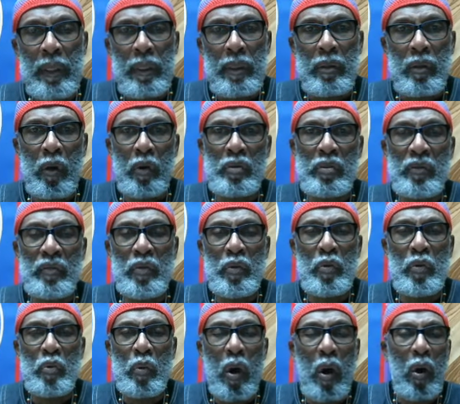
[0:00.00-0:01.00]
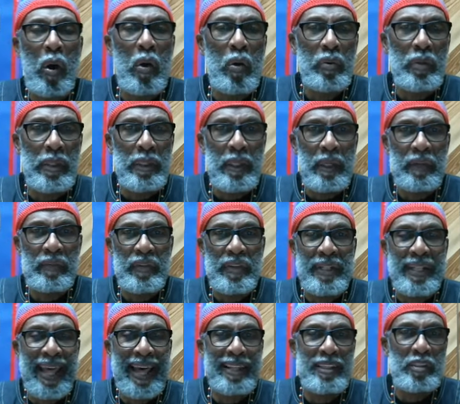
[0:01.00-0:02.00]
those of you who old enough
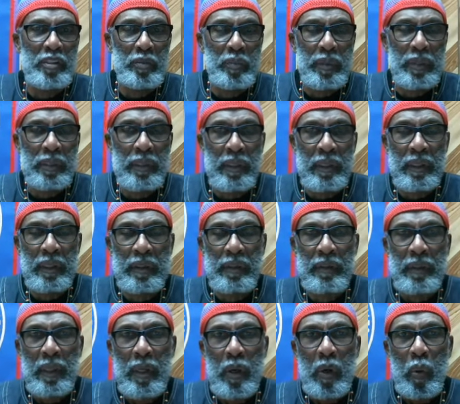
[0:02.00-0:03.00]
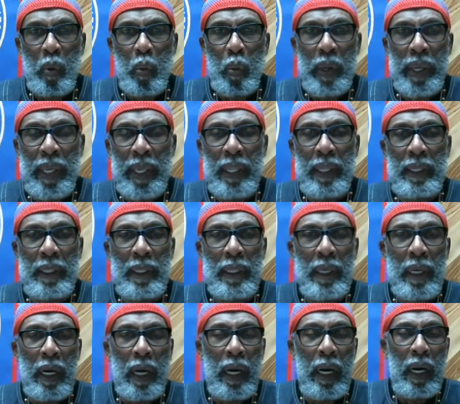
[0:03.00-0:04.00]
and knowledgeable enough, when
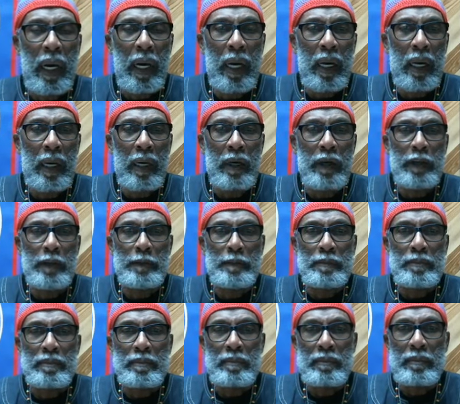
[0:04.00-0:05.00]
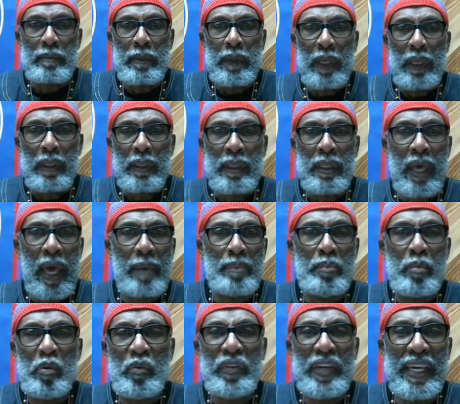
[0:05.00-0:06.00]
uh, that
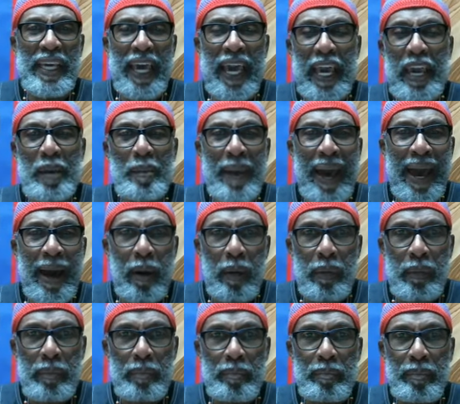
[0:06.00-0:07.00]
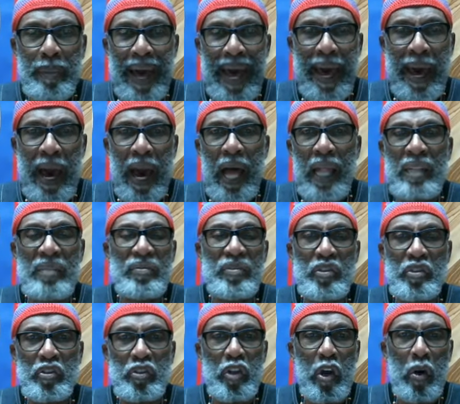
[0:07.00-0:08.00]
movie came out by
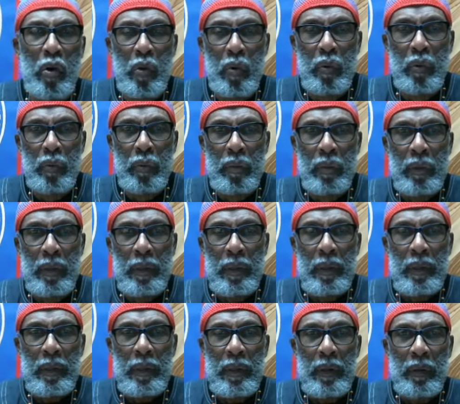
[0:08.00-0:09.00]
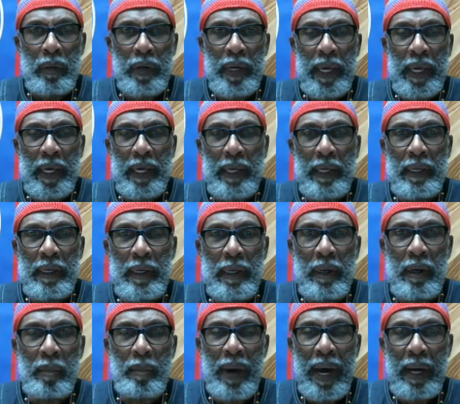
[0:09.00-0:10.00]
Oliver Stone, okay,
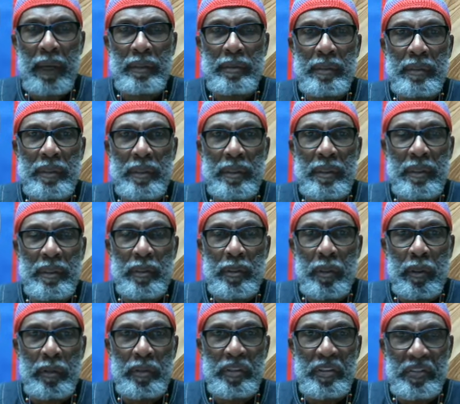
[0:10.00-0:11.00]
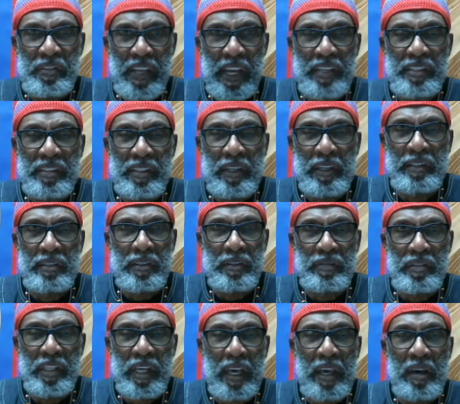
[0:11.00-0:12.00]
about you know the assassination
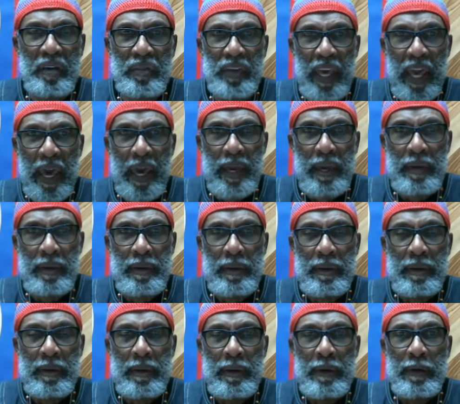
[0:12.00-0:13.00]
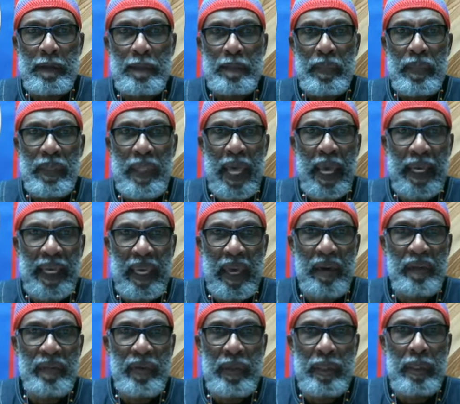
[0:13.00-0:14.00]
of JFK that
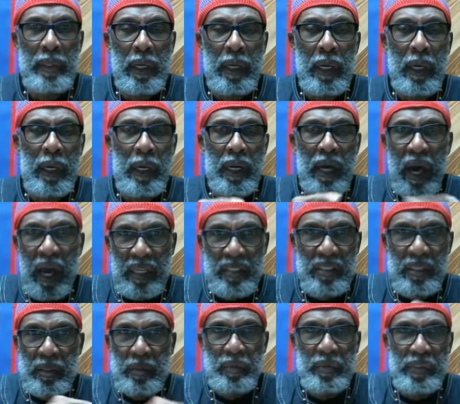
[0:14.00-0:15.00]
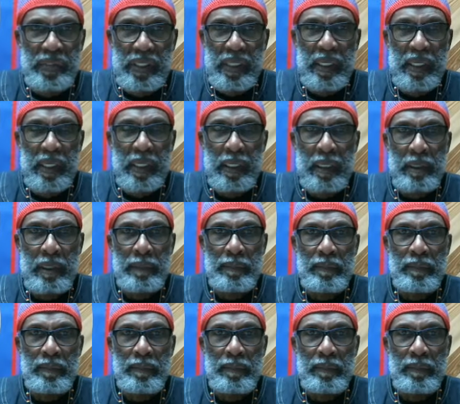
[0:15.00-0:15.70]
Kevin uh, Costner was in,